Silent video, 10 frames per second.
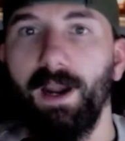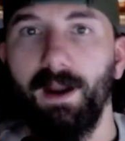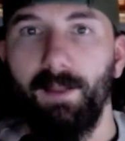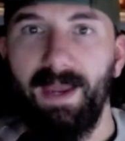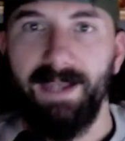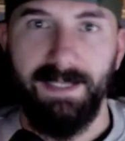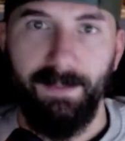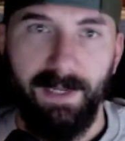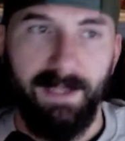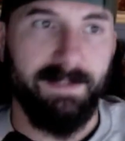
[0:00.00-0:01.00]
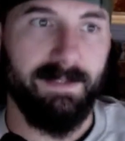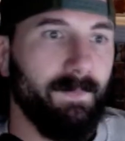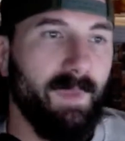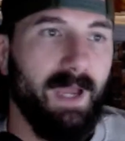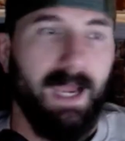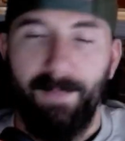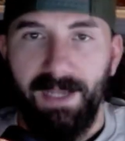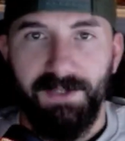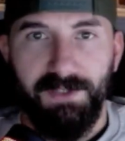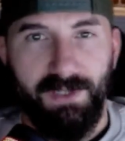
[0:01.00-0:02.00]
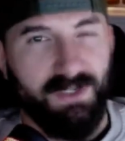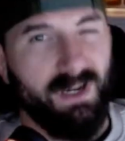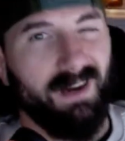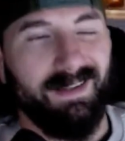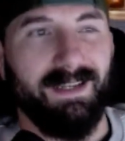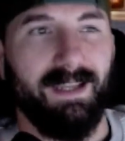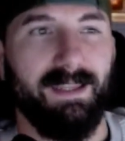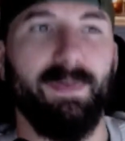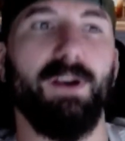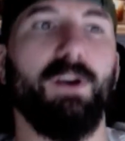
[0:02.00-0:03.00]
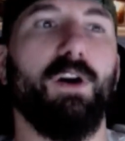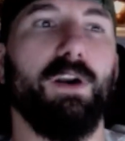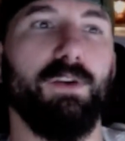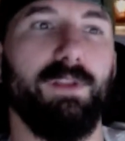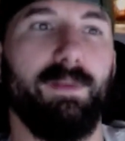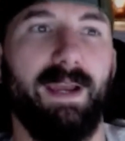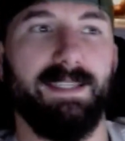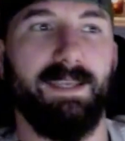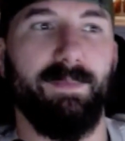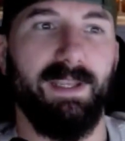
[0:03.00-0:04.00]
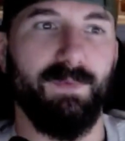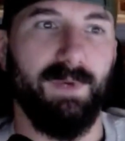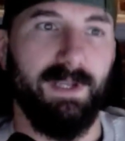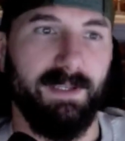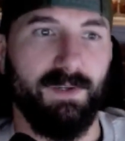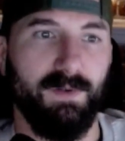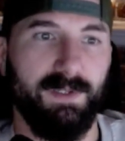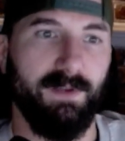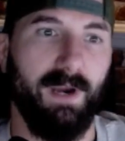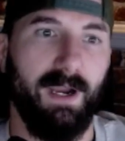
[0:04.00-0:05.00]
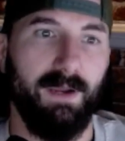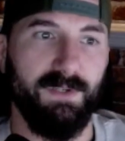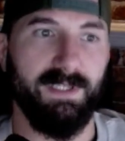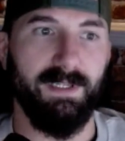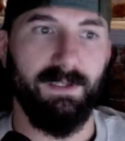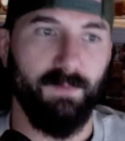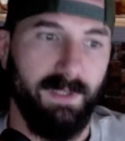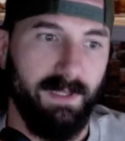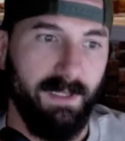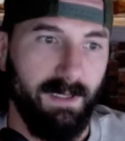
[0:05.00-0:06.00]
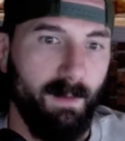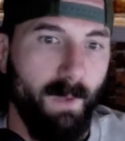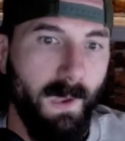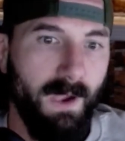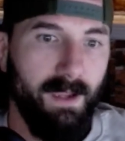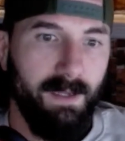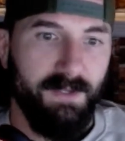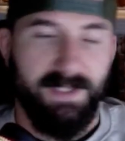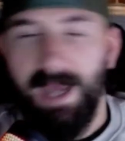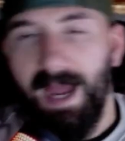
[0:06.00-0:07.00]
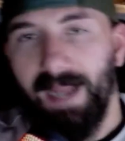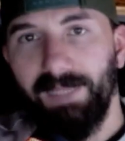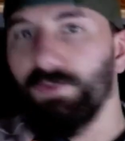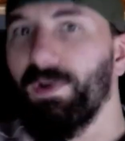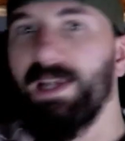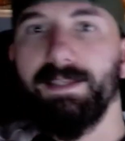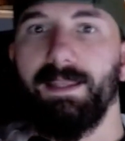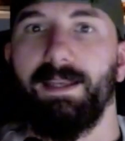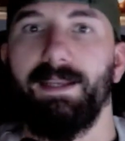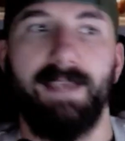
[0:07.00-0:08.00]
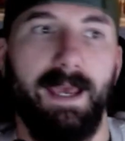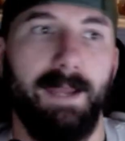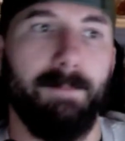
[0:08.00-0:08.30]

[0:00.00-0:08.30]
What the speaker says: on Max Gimenis. I imagine Josh Hokit's got the better cardio than Max Gimenis when it does go to the ground, just dealing with the high-level wrestling that he's had